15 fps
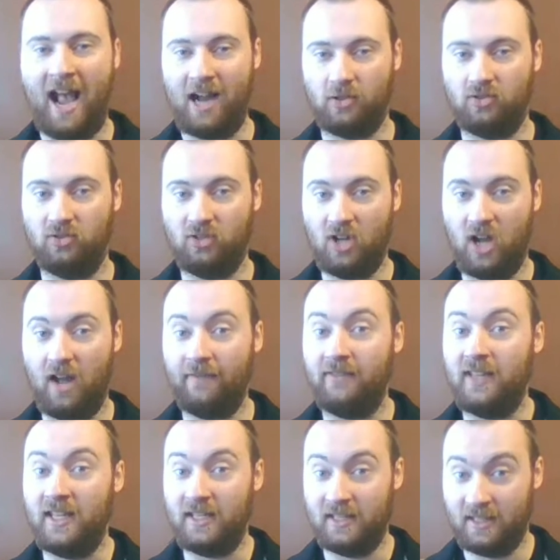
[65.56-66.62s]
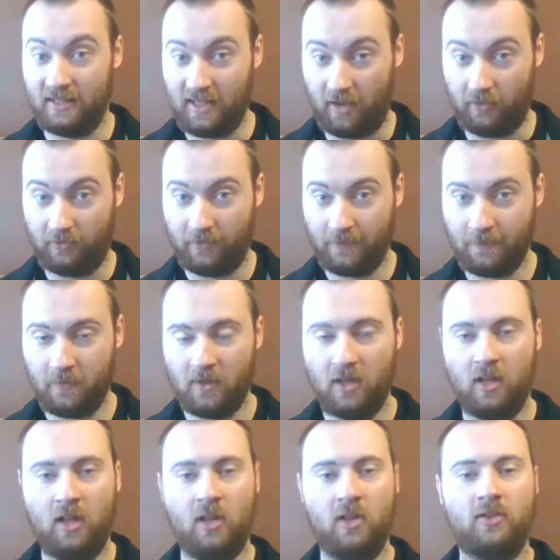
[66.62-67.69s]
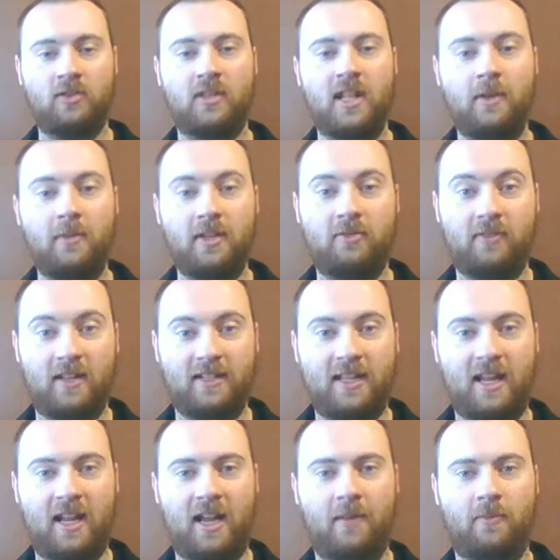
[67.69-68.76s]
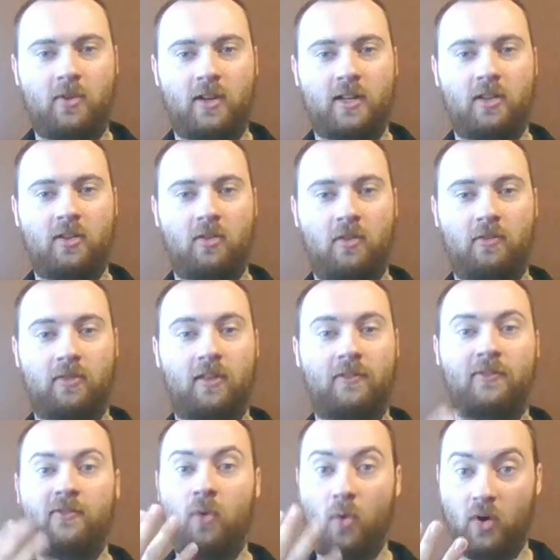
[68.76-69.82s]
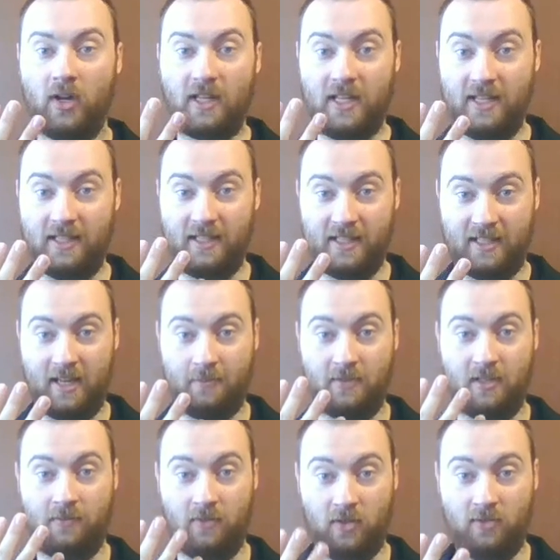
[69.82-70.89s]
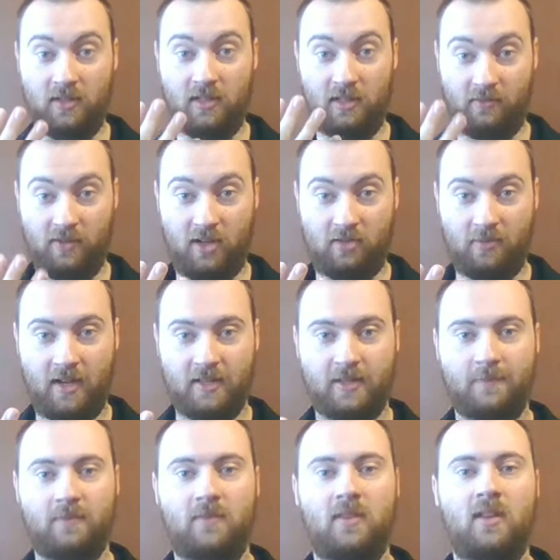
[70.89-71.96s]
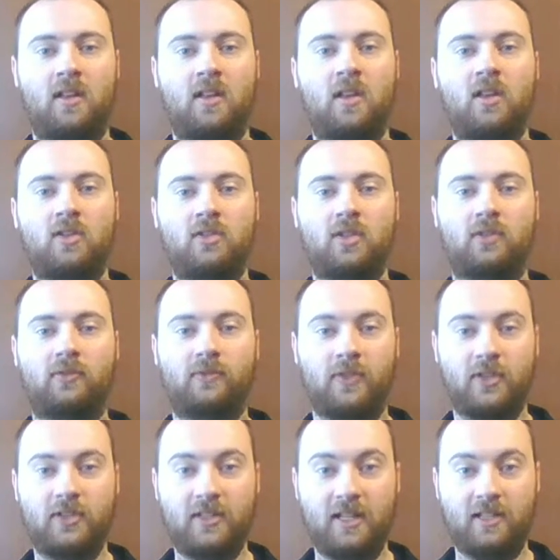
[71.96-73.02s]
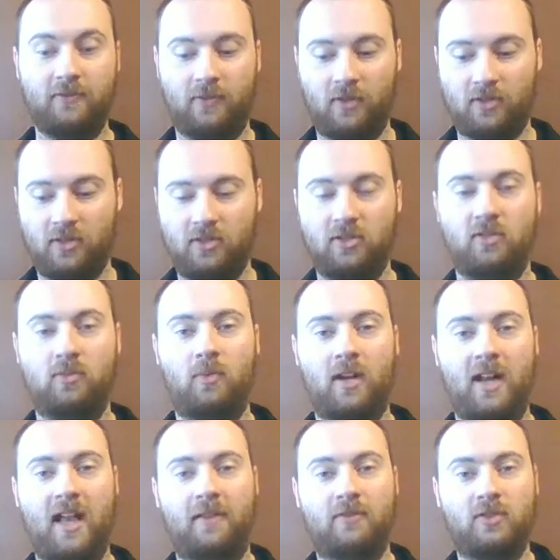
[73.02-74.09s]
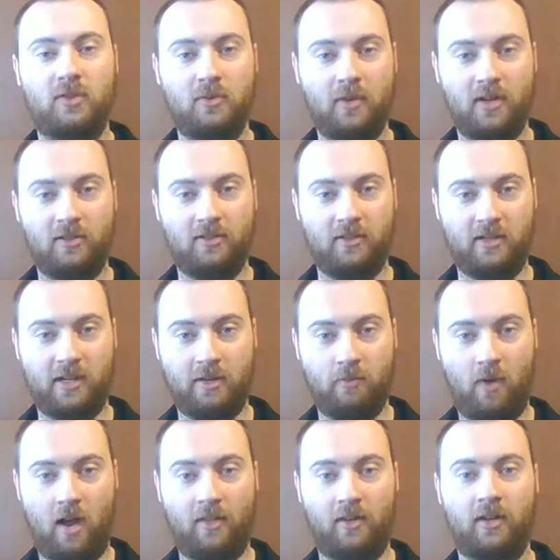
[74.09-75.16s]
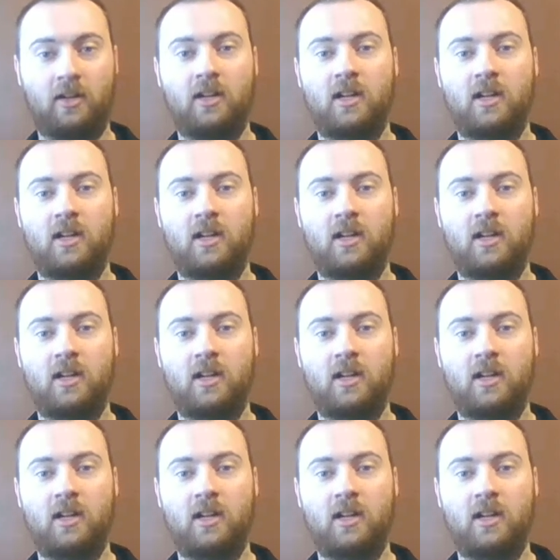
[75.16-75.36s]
actual coffee itself. So now that we address that, I'm going to go over the 4 easy steps of using the French press. So first things first is you want to have 200-degree water,